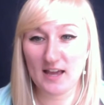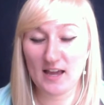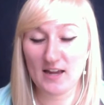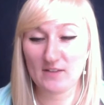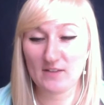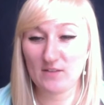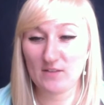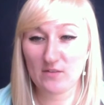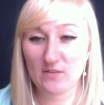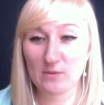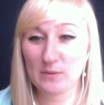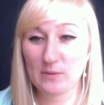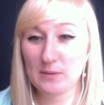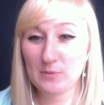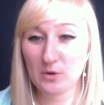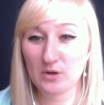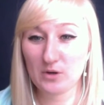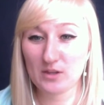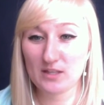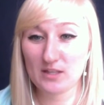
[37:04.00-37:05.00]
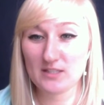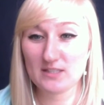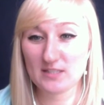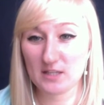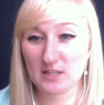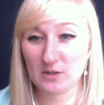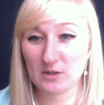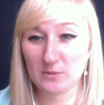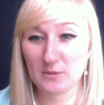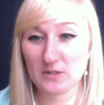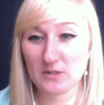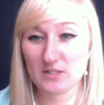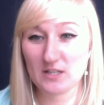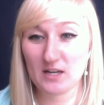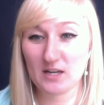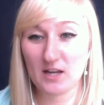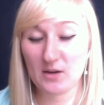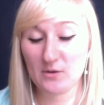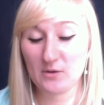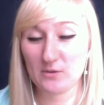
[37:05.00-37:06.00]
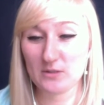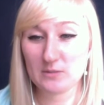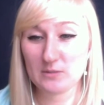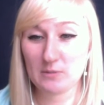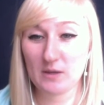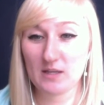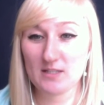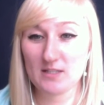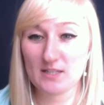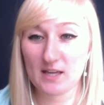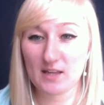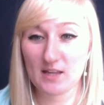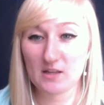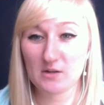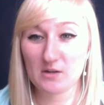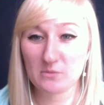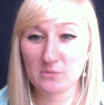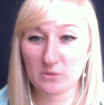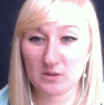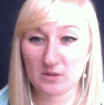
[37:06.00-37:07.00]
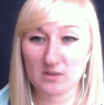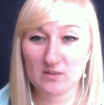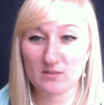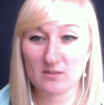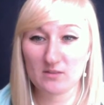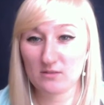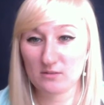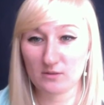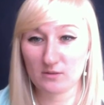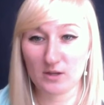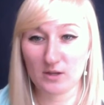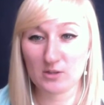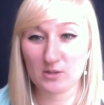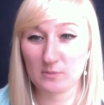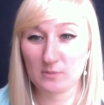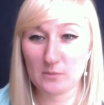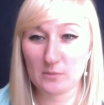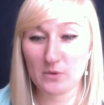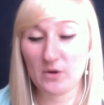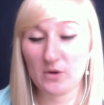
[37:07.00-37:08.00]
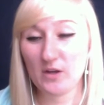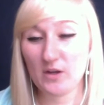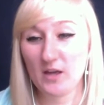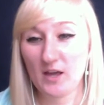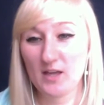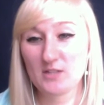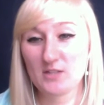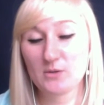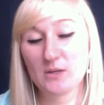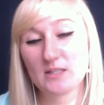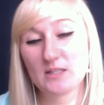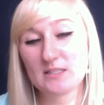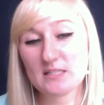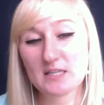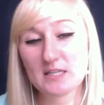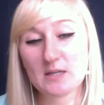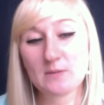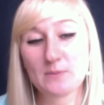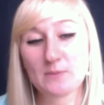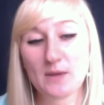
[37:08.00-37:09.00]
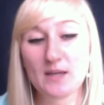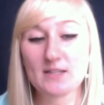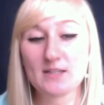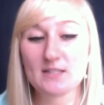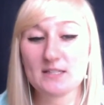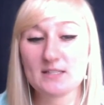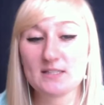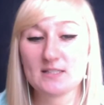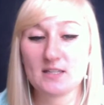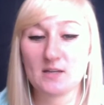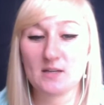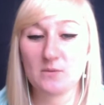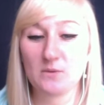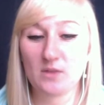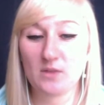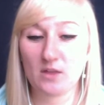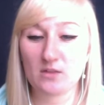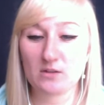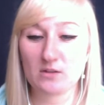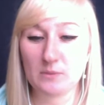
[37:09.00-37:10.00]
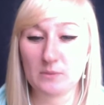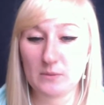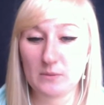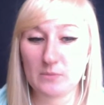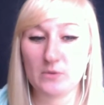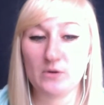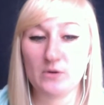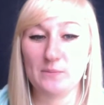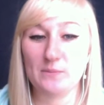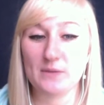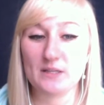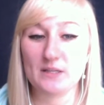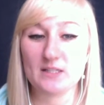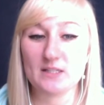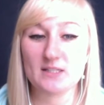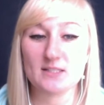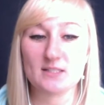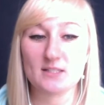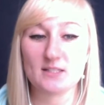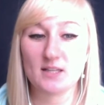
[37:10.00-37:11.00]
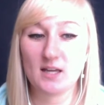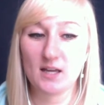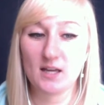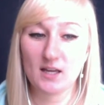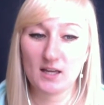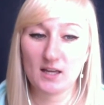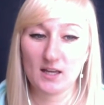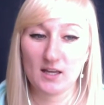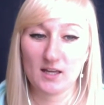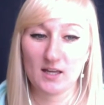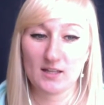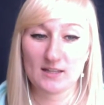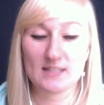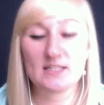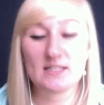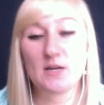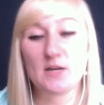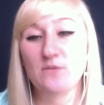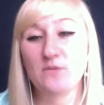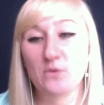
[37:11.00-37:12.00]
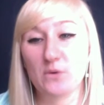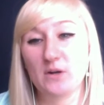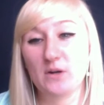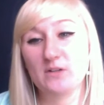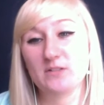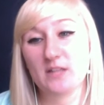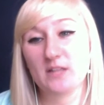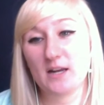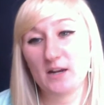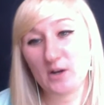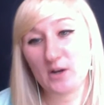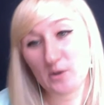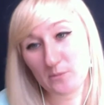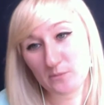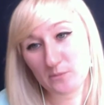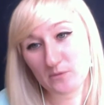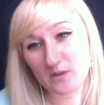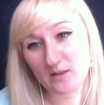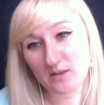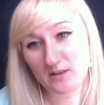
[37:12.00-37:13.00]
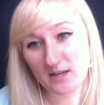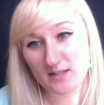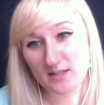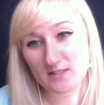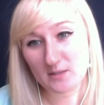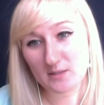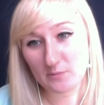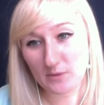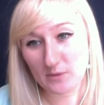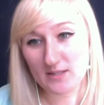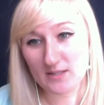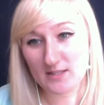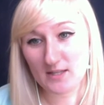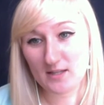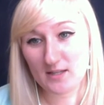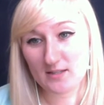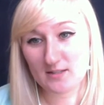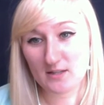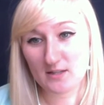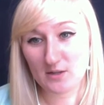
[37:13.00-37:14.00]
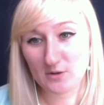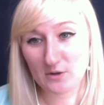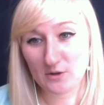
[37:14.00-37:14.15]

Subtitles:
I've never played Borderlands single person. I always play it together with 3 other people. So I can see playing Destiny with other people because that's how everyone else that I know that likes it plays it is in a group.